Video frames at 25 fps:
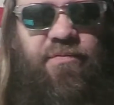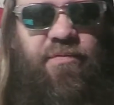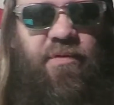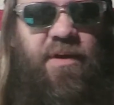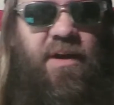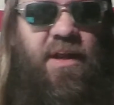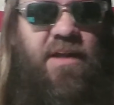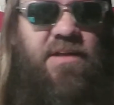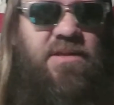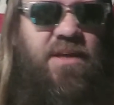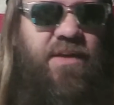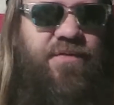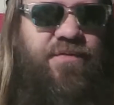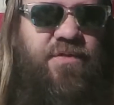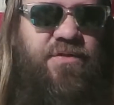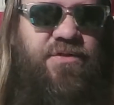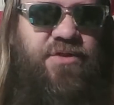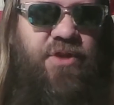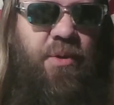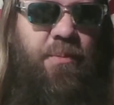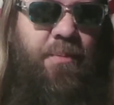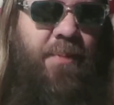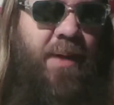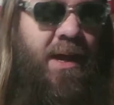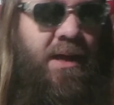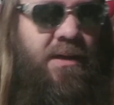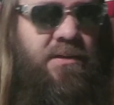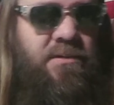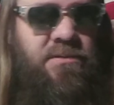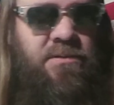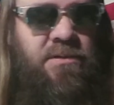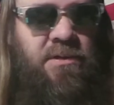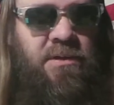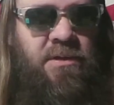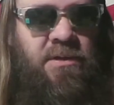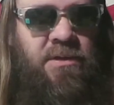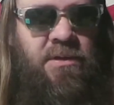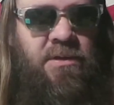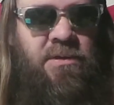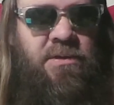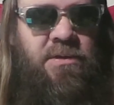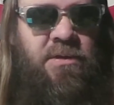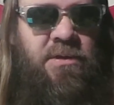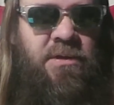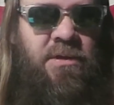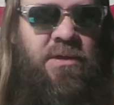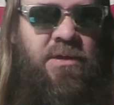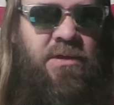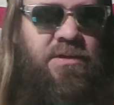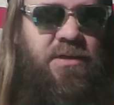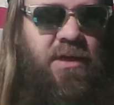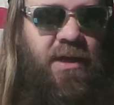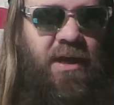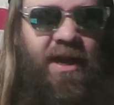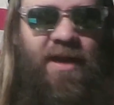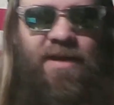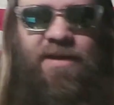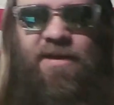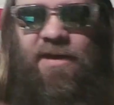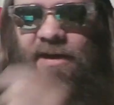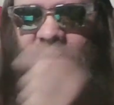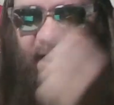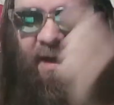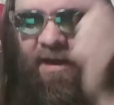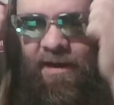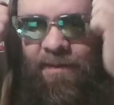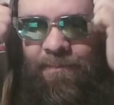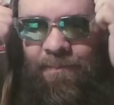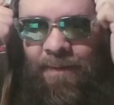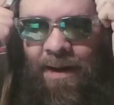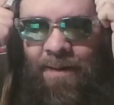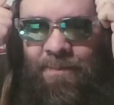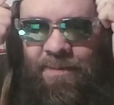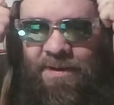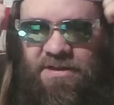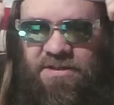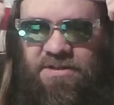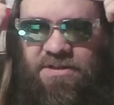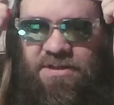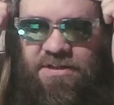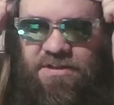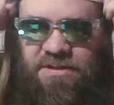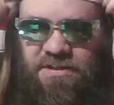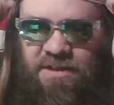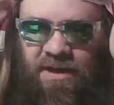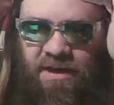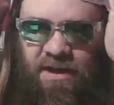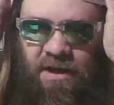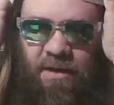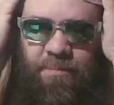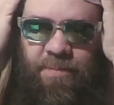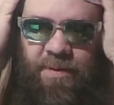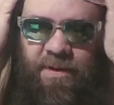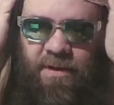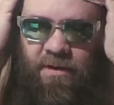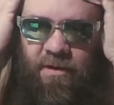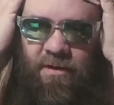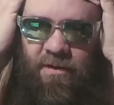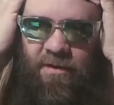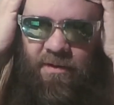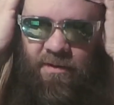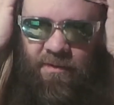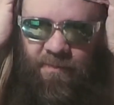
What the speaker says: 3 days after Joe Biden was elected again. Maybe it's this thing up here.